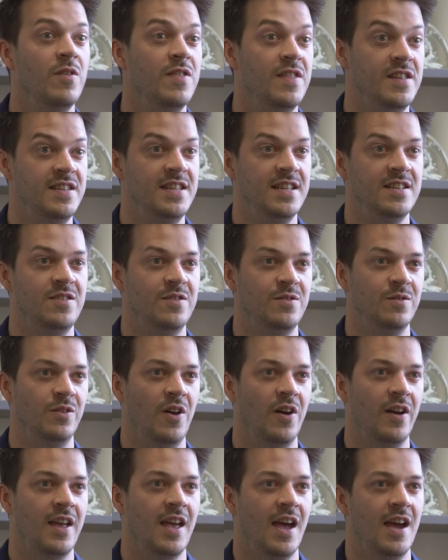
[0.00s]
with the digital
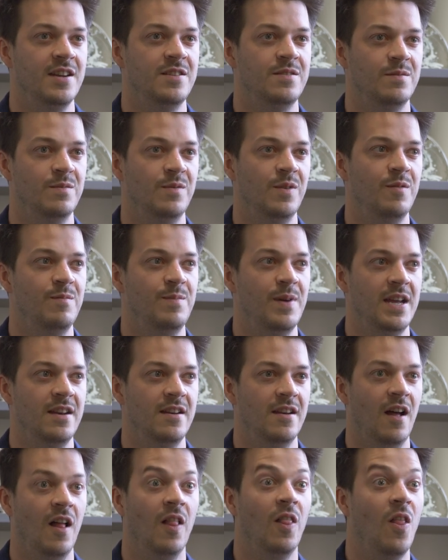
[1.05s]
location would have
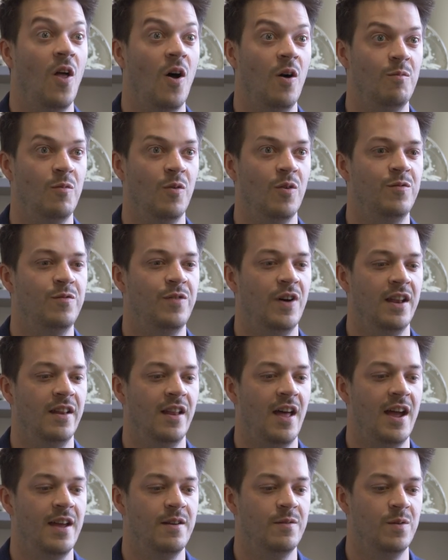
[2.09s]
been a lot more
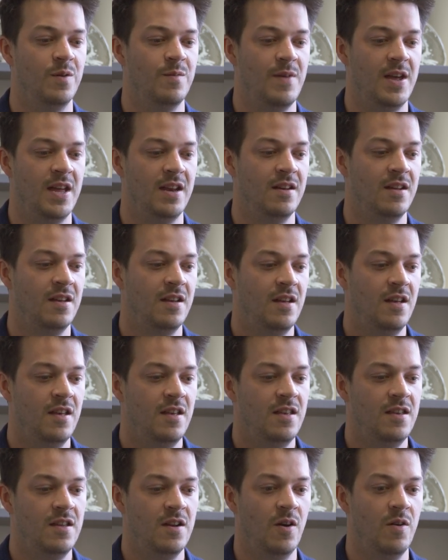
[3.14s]
fun. Like it would have meant,
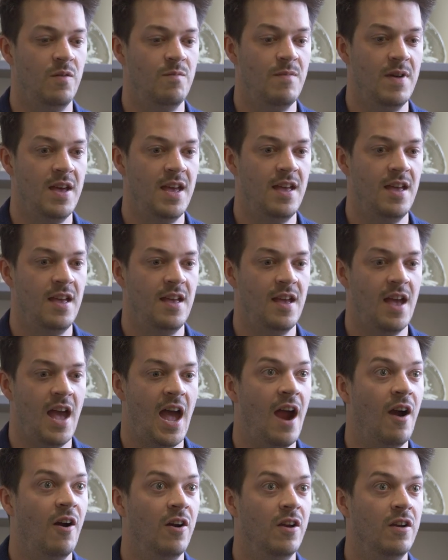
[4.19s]
you know, me,
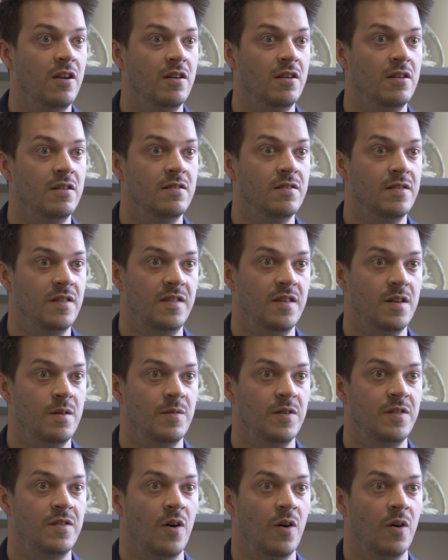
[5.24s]
Aaron, the
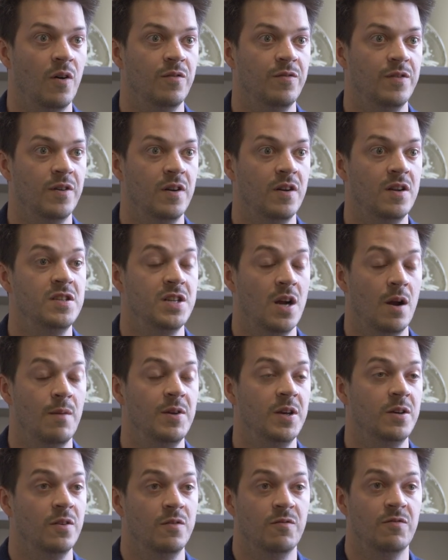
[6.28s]
cinematographer, and
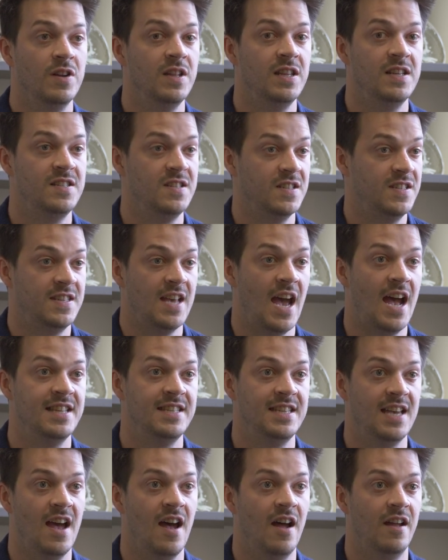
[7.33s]
Jeremy could really just
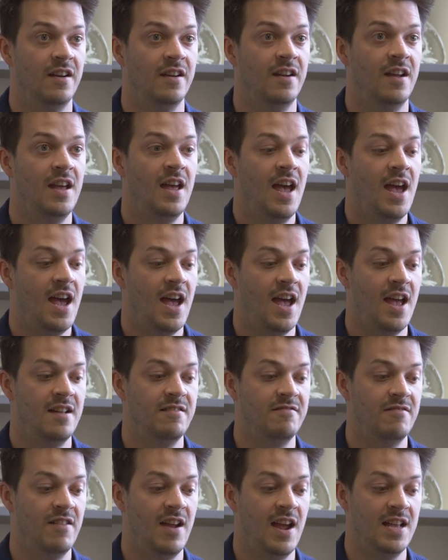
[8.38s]
sat down
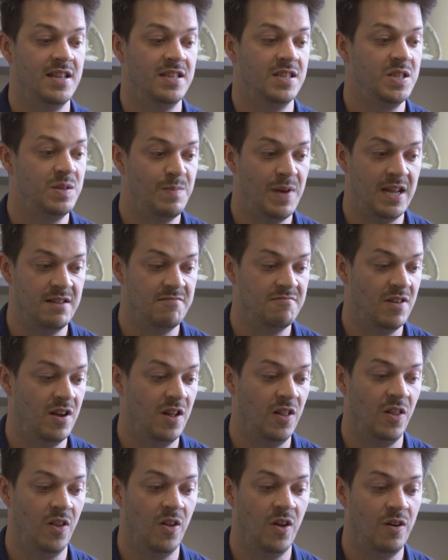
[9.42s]
and and spent
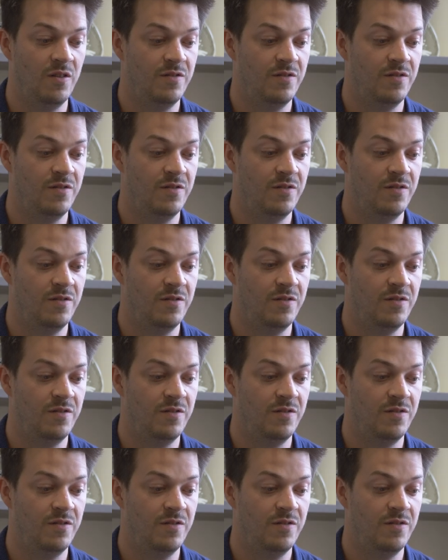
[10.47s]
a lot